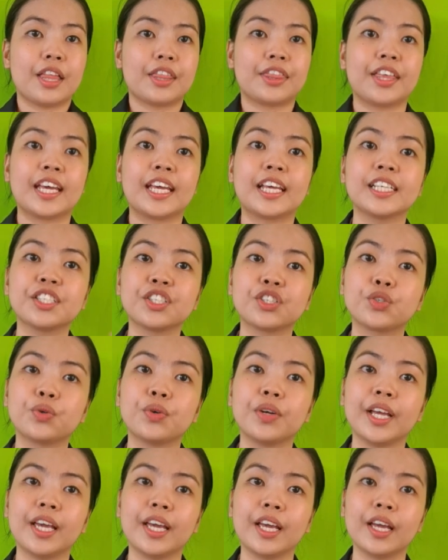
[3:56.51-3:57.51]
The
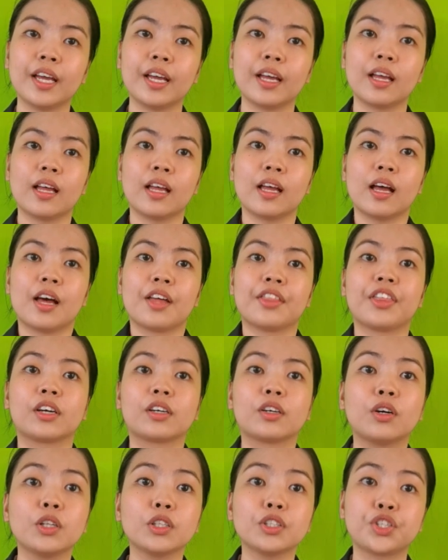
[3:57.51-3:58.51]
history,
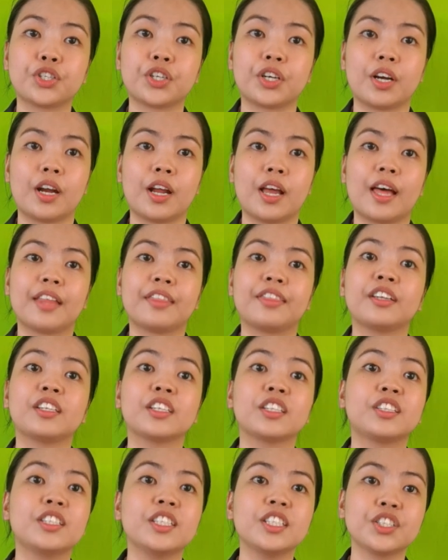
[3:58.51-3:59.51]
the culture, the
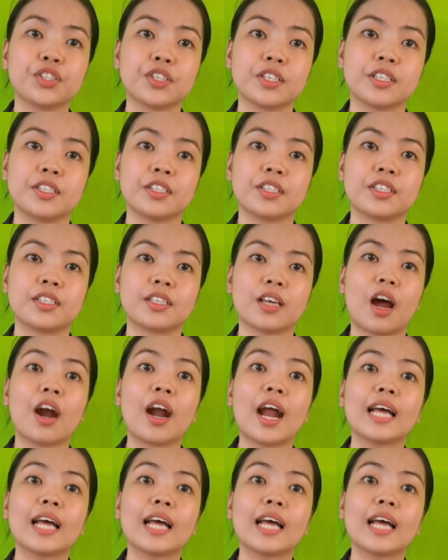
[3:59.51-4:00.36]
traditions our